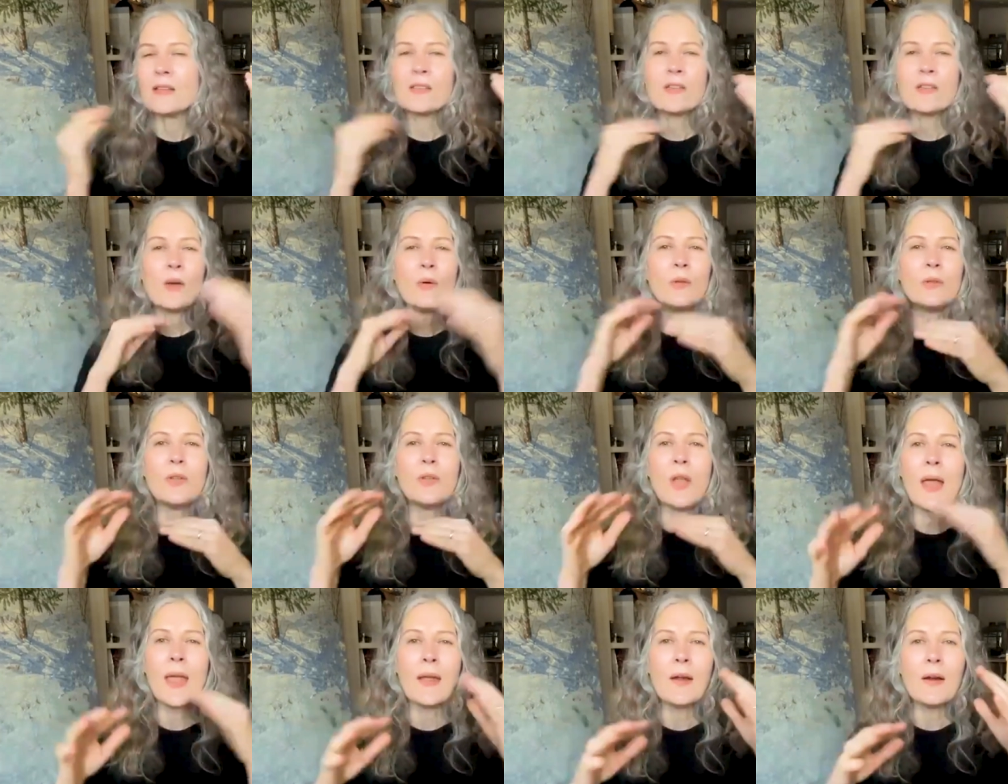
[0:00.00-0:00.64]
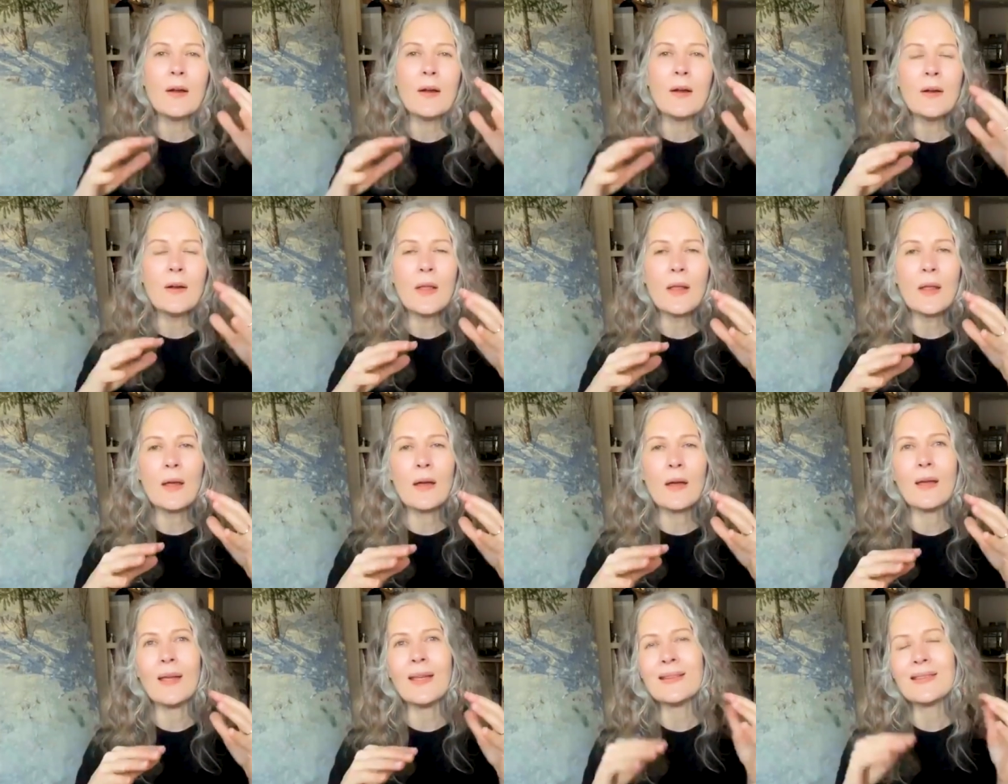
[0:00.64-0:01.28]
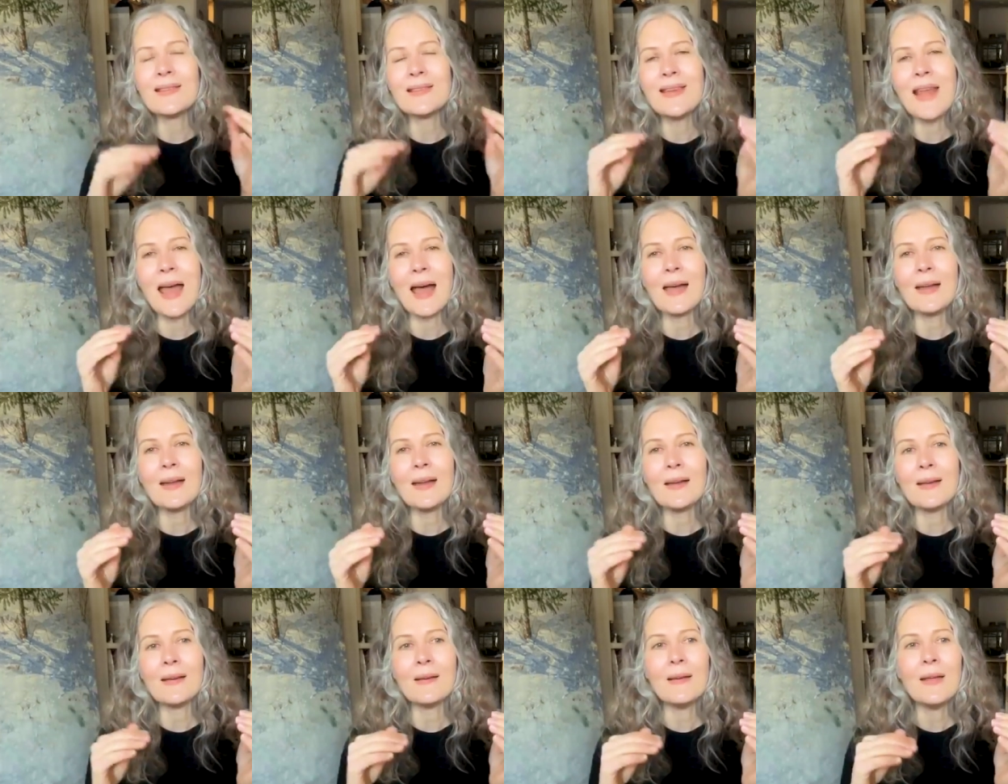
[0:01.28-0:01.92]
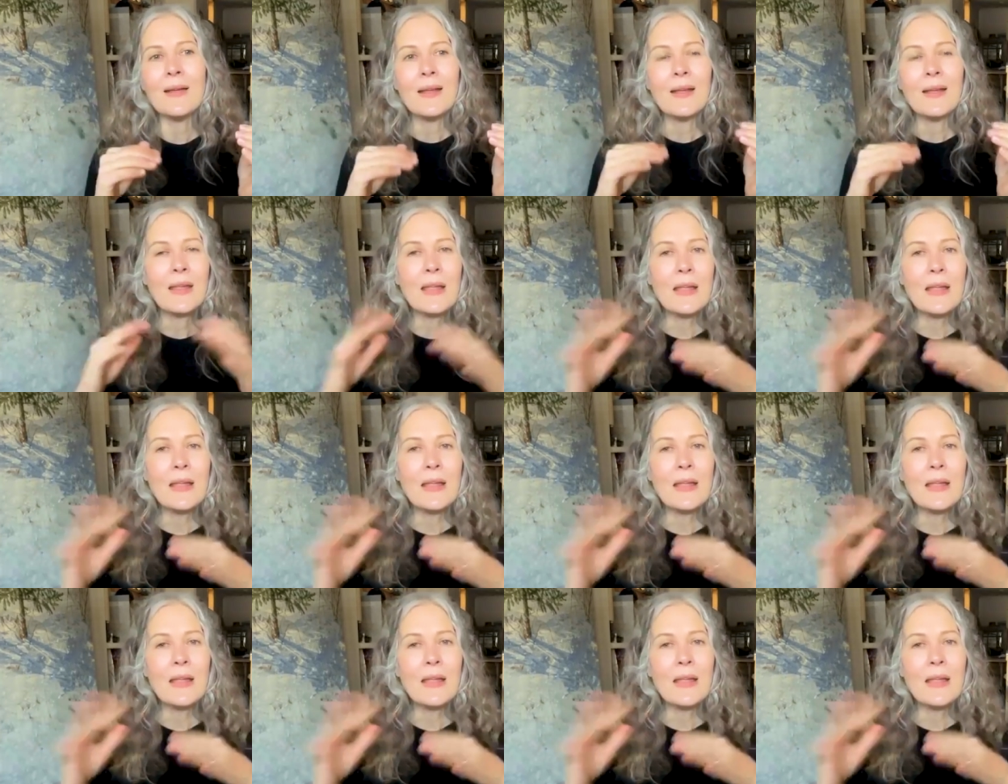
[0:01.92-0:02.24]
it's so layered. Uh, it's not a